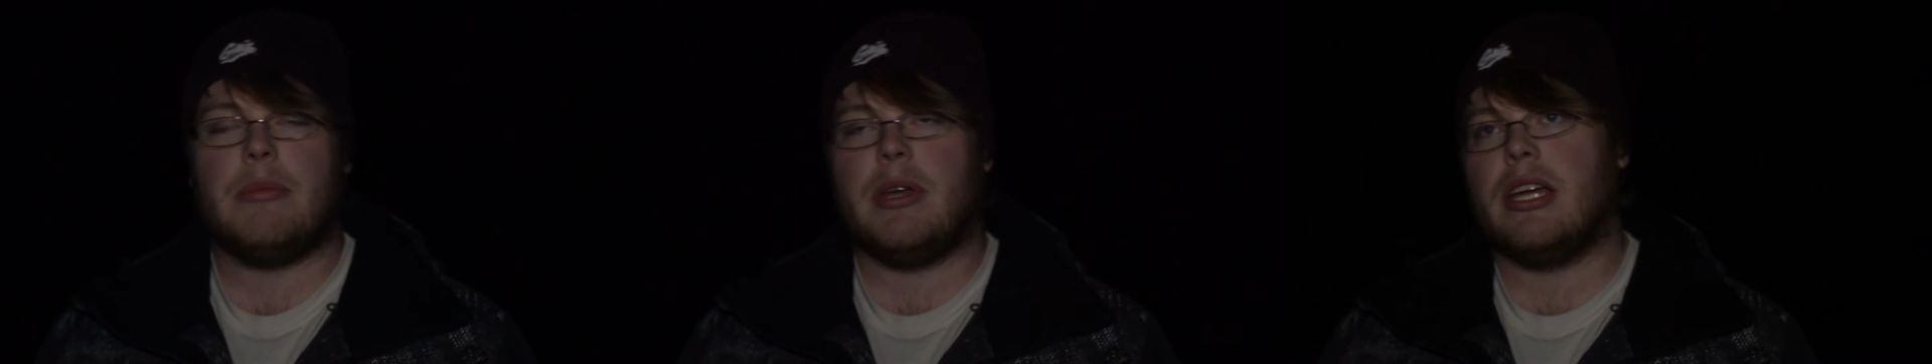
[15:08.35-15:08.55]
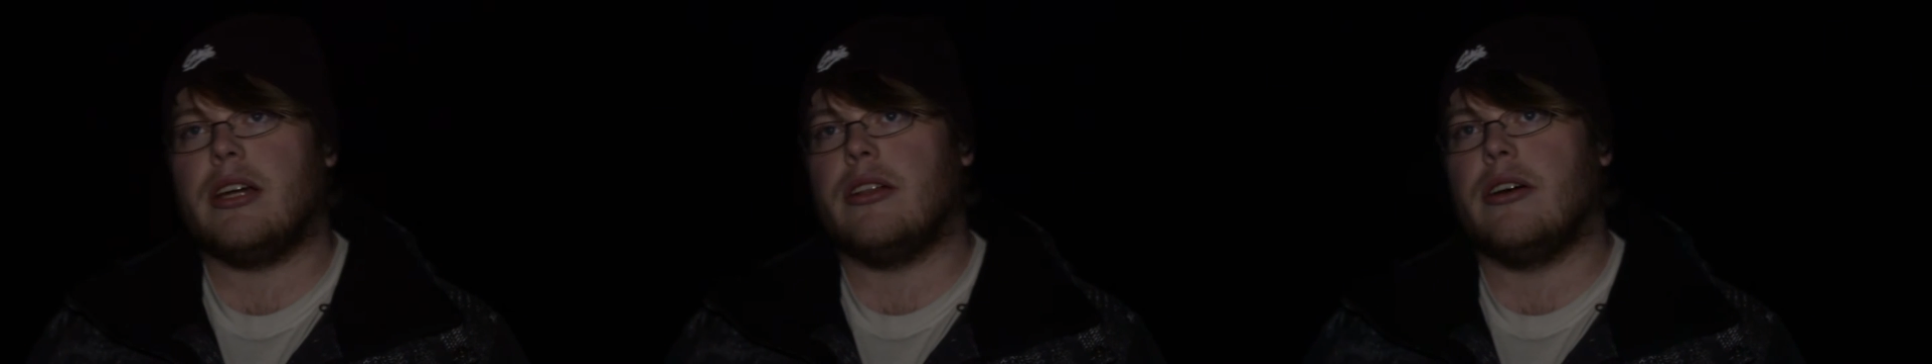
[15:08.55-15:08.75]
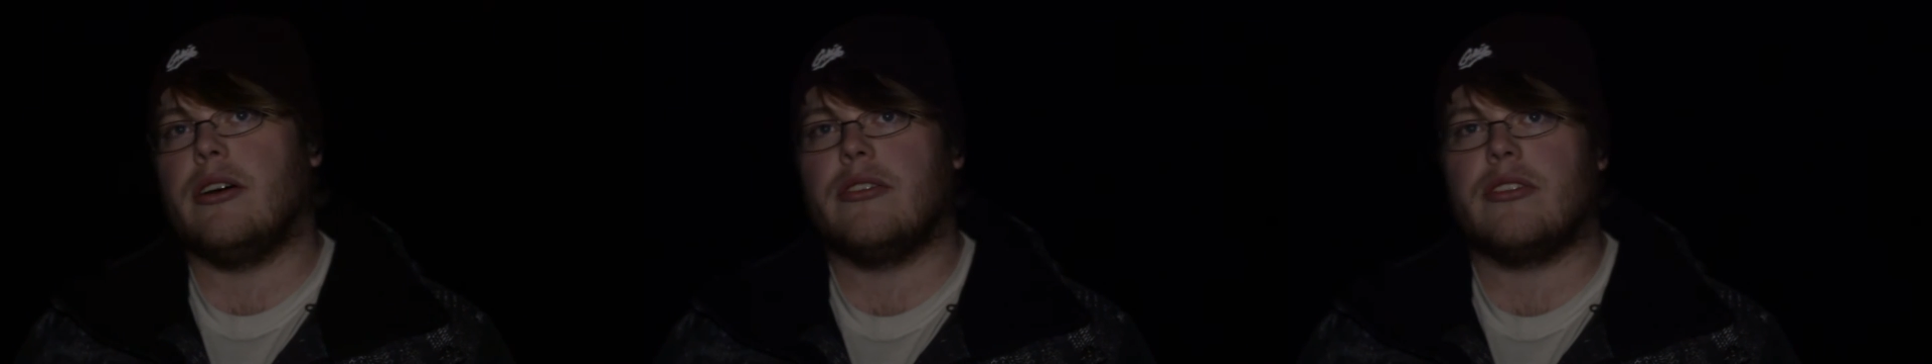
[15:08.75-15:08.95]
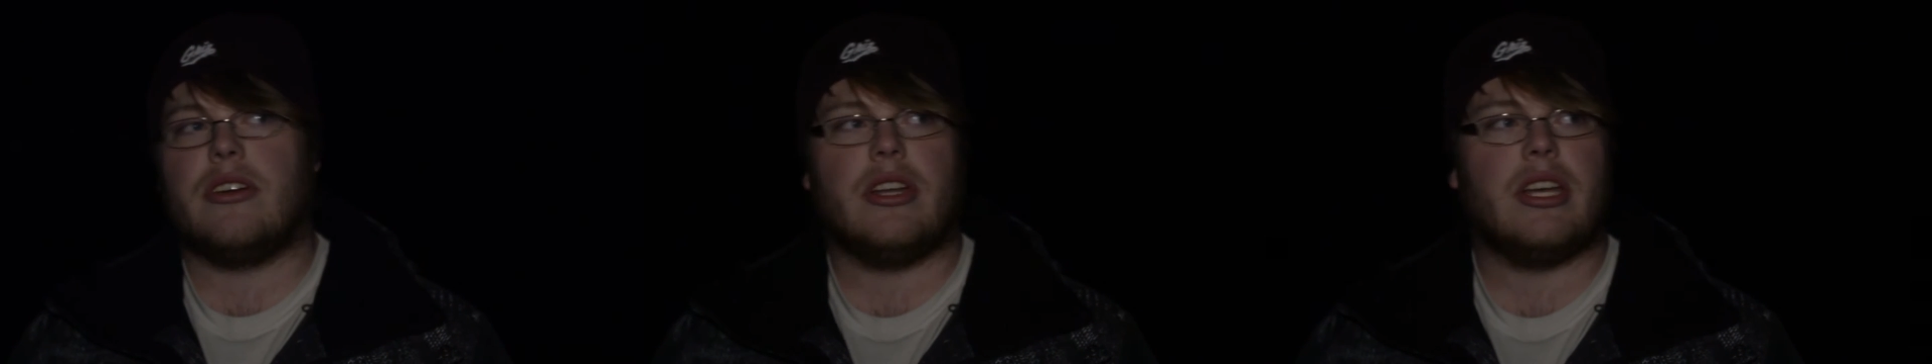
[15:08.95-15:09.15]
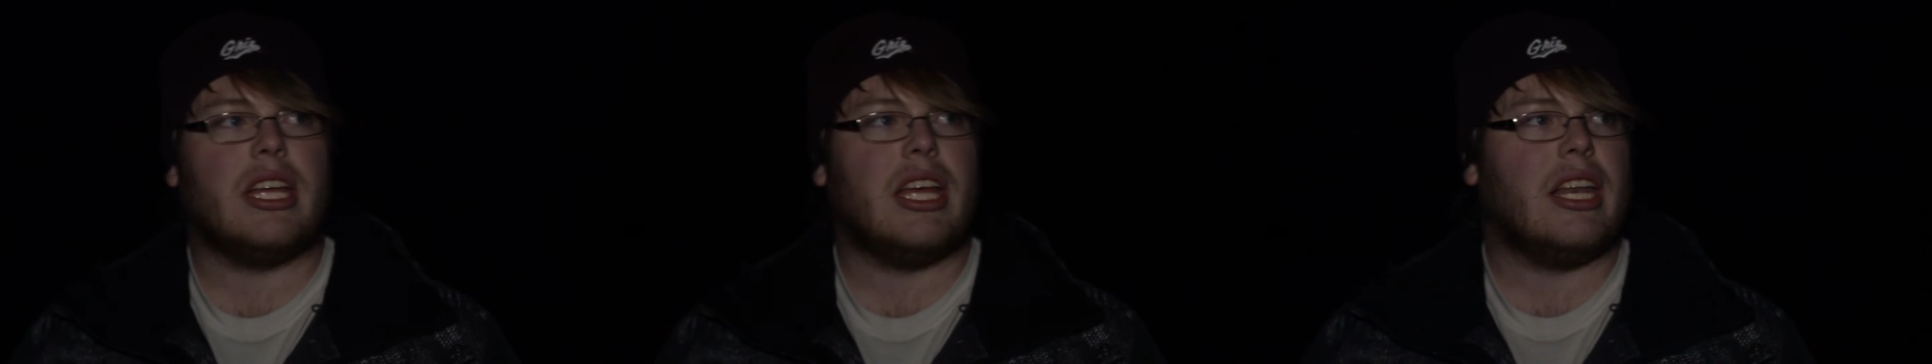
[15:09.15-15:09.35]
being closed,
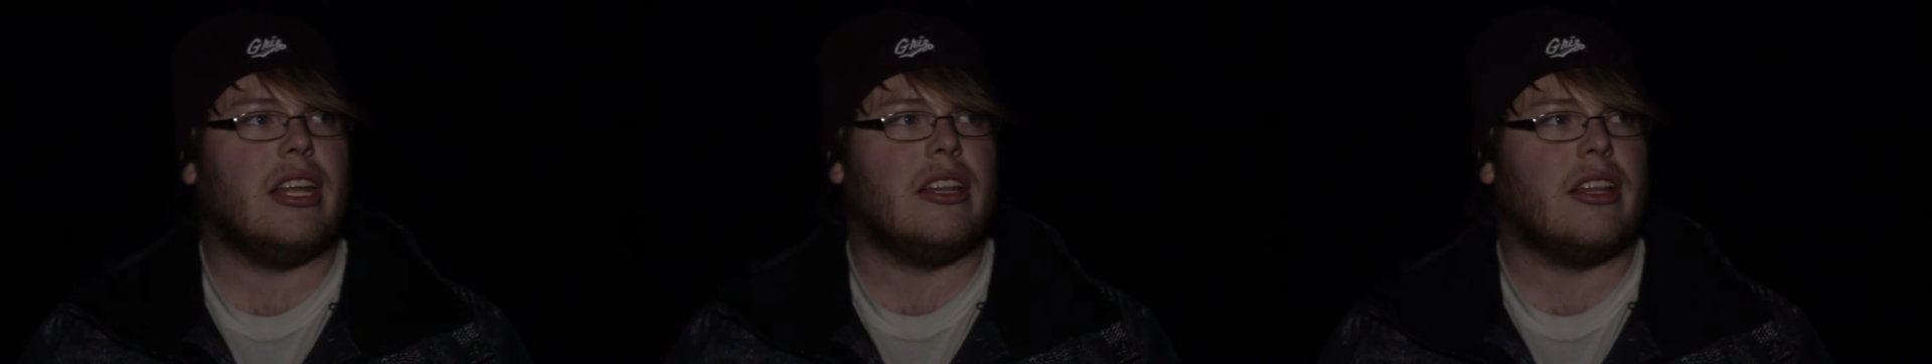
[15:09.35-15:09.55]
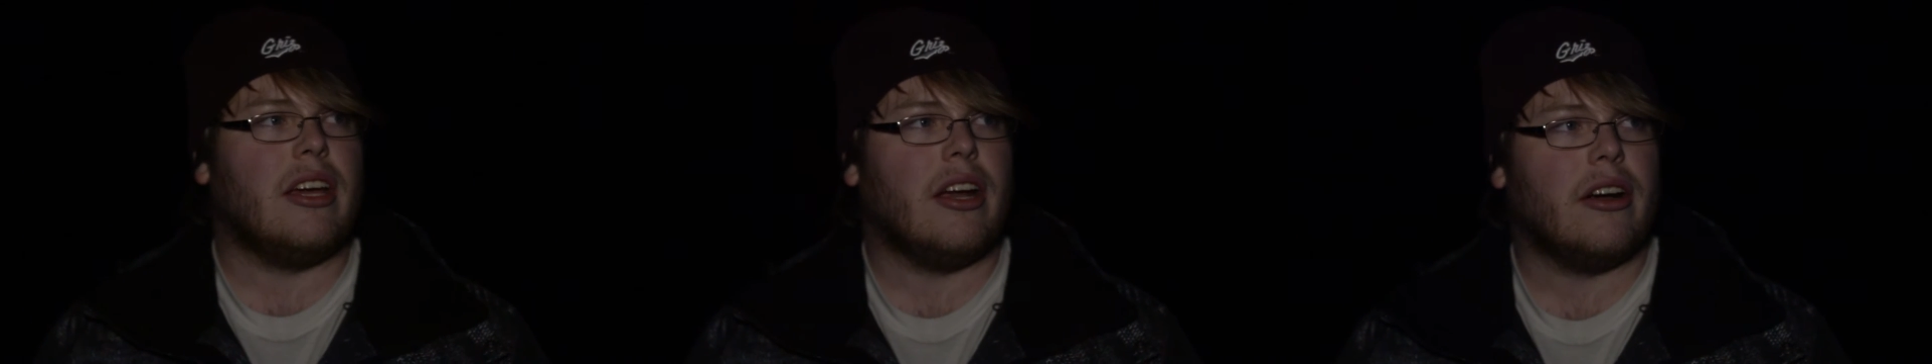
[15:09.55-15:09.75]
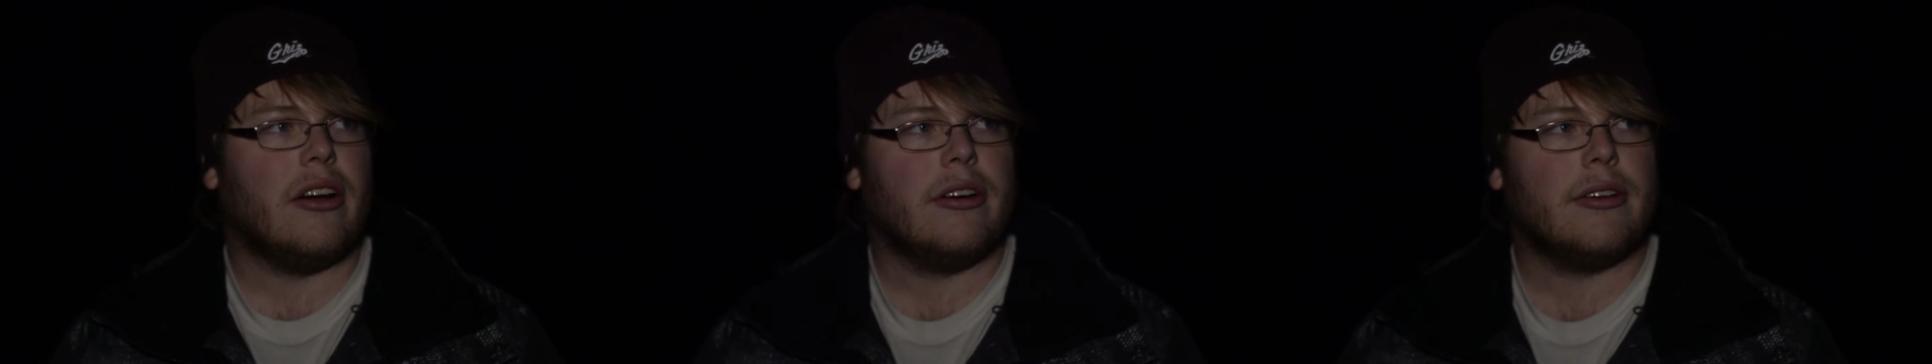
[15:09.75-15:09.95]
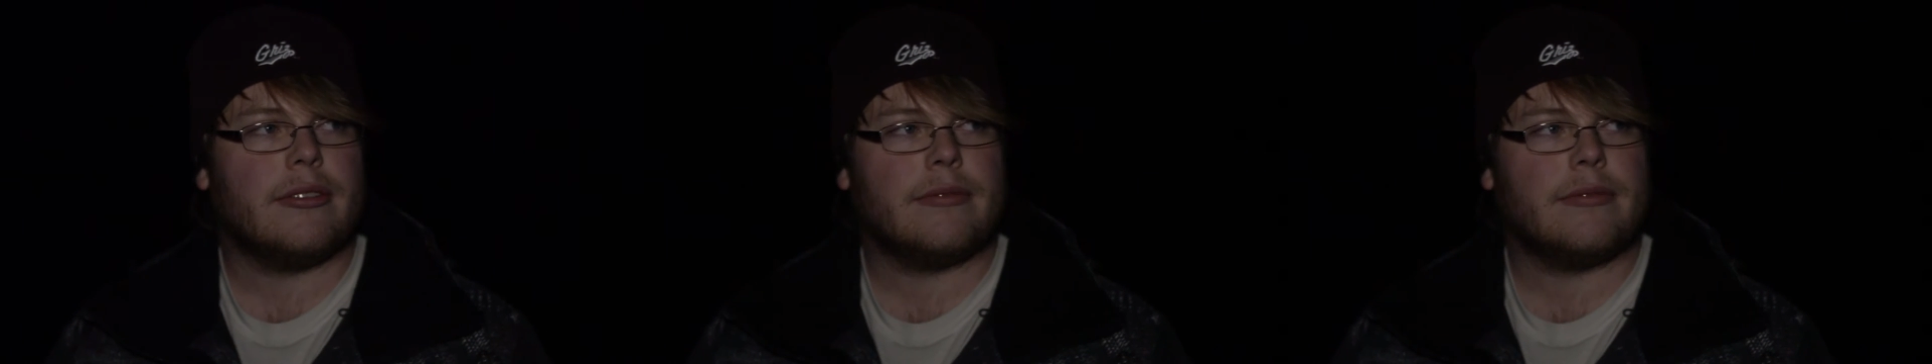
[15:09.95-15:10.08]
couldn't get in there,